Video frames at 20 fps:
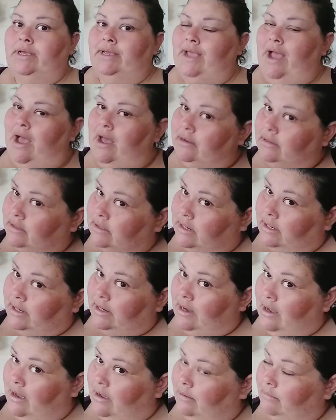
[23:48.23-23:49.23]
yeah, it's
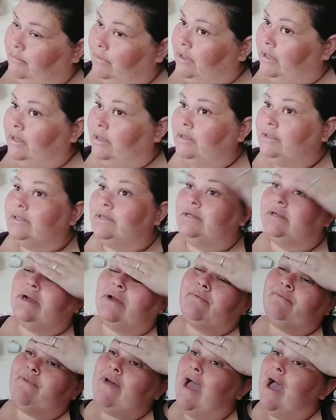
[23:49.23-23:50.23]
gonna come. It's gonna
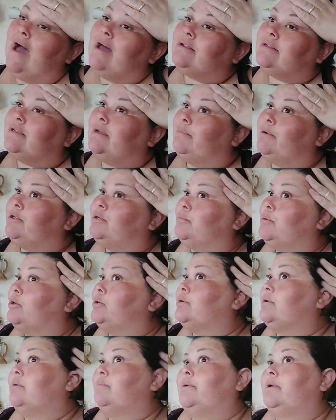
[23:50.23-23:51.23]
come fast. But
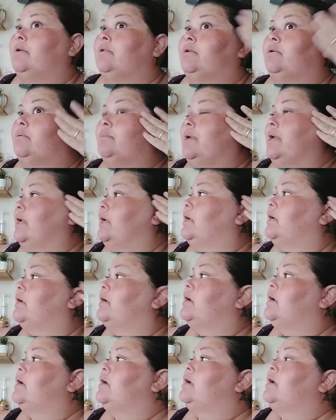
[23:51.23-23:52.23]
tomorrow's gonna be gloomy.
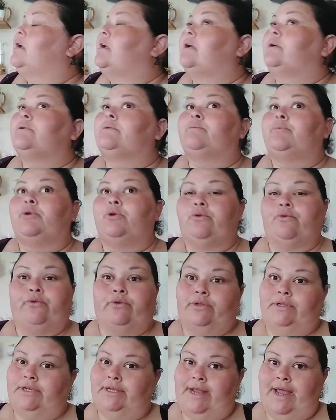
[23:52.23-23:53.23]
It was
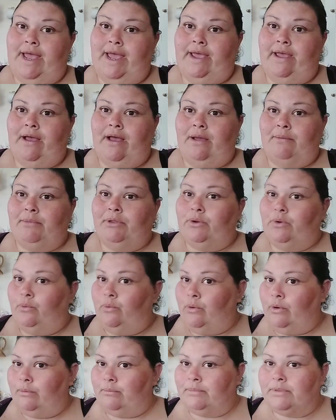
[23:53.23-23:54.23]
beautiful today. I'm a little
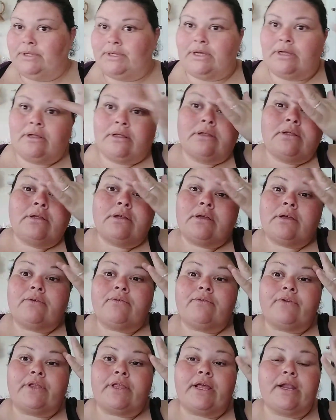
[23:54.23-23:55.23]
warm still. I can
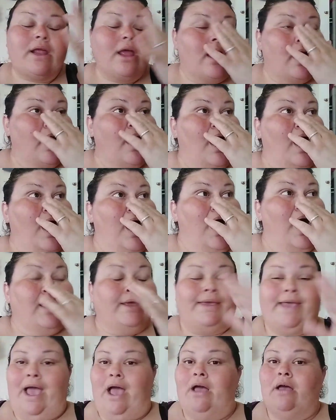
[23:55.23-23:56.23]
feel it.
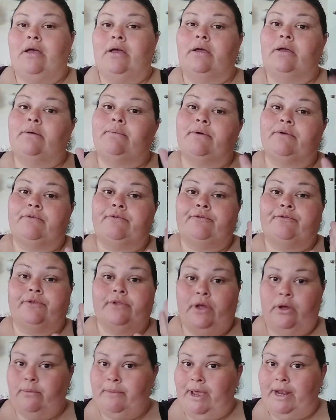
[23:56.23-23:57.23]
Yeah, the
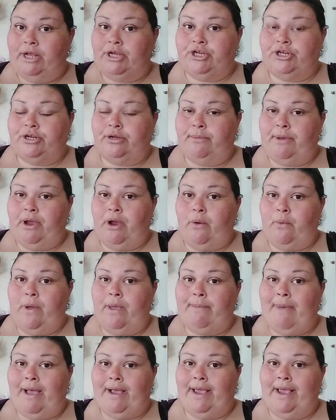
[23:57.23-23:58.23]
flow managed to make her way
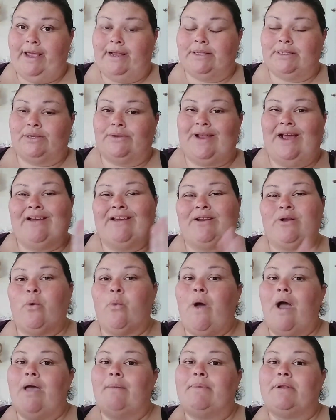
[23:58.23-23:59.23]
back in. So now I know
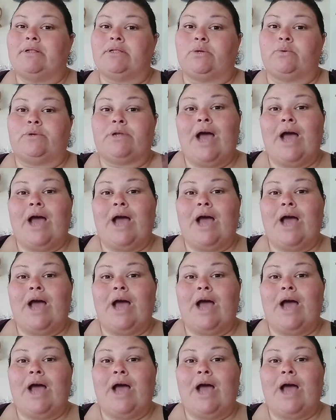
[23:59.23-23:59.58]
why I've been so